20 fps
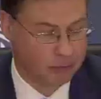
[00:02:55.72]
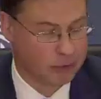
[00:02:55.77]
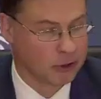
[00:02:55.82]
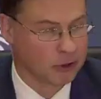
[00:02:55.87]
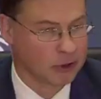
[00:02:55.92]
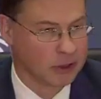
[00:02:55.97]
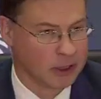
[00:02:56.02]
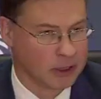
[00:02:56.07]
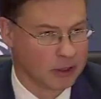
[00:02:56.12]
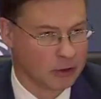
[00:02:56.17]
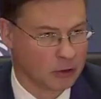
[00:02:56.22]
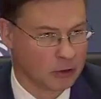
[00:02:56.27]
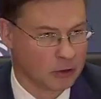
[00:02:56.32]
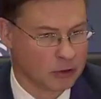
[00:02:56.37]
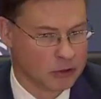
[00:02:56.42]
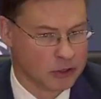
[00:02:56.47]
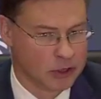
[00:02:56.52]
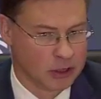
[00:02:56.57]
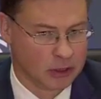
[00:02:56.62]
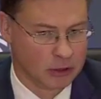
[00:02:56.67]
building
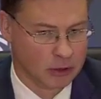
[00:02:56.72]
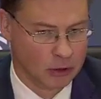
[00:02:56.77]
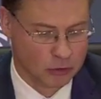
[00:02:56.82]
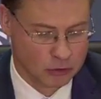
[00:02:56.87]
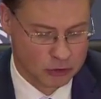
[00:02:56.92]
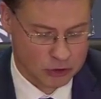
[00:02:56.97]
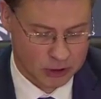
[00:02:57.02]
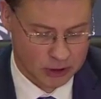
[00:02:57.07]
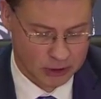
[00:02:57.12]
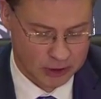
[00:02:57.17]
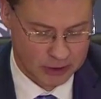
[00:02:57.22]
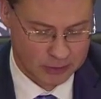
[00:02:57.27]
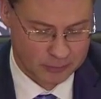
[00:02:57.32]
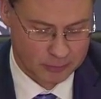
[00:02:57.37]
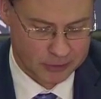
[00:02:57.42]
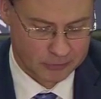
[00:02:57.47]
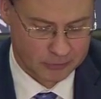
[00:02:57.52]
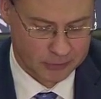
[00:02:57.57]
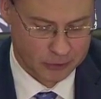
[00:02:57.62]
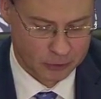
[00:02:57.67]
on the closer link
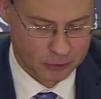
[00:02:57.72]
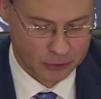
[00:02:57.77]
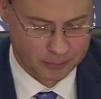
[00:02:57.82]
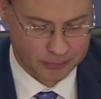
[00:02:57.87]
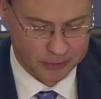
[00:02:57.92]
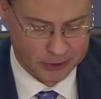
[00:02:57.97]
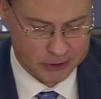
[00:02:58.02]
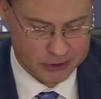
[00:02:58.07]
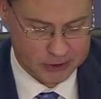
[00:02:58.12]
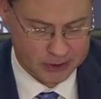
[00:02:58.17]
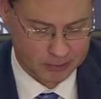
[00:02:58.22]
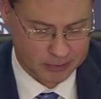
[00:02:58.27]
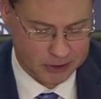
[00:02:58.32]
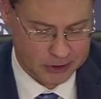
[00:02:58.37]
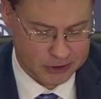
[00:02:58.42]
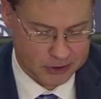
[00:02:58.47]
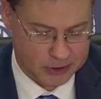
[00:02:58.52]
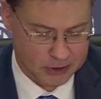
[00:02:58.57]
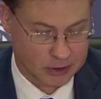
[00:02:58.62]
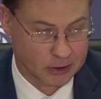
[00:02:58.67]
between European
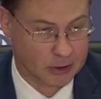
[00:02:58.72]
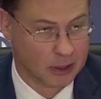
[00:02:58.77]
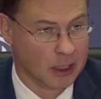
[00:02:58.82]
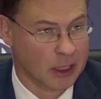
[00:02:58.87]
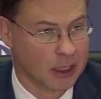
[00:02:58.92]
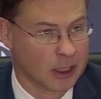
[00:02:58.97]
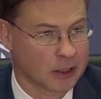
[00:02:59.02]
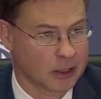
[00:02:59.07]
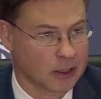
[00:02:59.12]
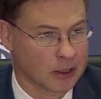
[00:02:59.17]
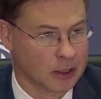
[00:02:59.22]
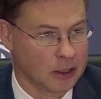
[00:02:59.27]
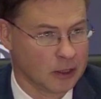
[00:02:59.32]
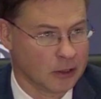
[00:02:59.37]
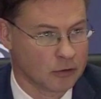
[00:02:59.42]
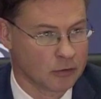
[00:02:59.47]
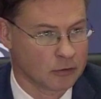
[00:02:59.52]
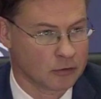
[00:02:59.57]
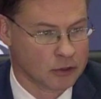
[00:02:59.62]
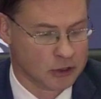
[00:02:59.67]
semester and
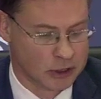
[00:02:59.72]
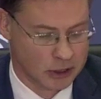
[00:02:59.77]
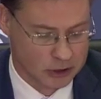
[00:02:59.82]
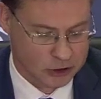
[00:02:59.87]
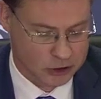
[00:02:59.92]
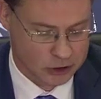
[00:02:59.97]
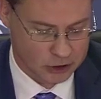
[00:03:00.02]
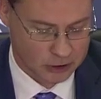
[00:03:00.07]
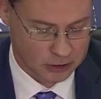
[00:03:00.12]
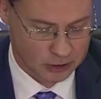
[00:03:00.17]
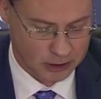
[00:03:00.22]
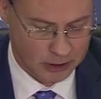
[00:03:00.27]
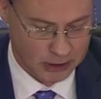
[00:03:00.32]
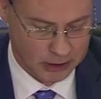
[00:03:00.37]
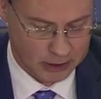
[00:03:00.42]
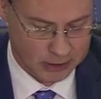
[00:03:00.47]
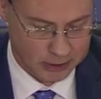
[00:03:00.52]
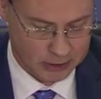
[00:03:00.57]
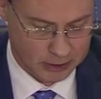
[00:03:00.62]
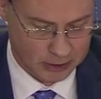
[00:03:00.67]
EU structural
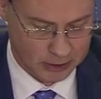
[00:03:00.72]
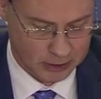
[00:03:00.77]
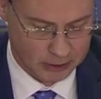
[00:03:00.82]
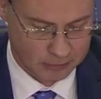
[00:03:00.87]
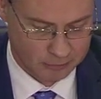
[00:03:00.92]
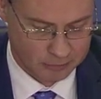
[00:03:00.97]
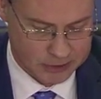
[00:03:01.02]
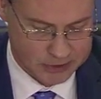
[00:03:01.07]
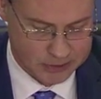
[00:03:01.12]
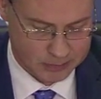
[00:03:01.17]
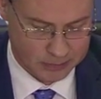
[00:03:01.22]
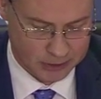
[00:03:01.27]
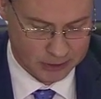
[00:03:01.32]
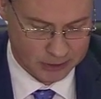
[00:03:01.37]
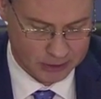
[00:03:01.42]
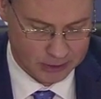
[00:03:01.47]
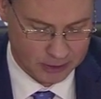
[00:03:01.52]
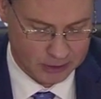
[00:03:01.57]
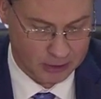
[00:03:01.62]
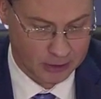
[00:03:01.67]
and
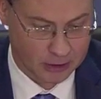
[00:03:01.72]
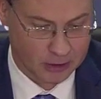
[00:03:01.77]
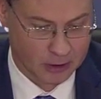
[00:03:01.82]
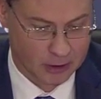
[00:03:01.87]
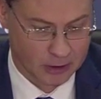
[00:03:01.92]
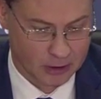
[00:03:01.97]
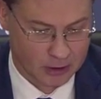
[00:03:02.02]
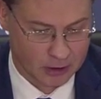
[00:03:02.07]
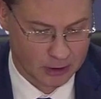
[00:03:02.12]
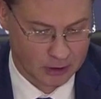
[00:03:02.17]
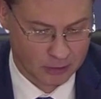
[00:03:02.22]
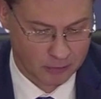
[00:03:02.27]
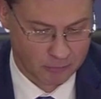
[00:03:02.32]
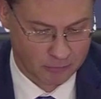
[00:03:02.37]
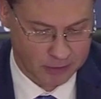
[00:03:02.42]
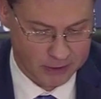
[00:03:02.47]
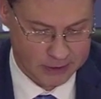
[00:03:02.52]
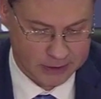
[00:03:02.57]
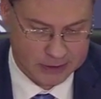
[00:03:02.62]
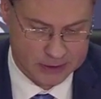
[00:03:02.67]
investment
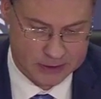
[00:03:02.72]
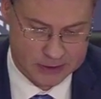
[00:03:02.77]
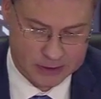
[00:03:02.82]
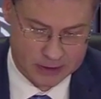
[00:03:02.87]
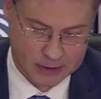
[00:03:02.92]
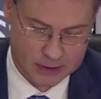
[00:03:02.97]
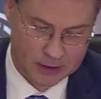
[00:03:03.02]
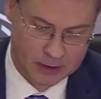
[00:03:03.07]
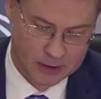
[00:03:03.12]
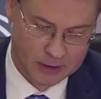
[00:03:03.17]
funds.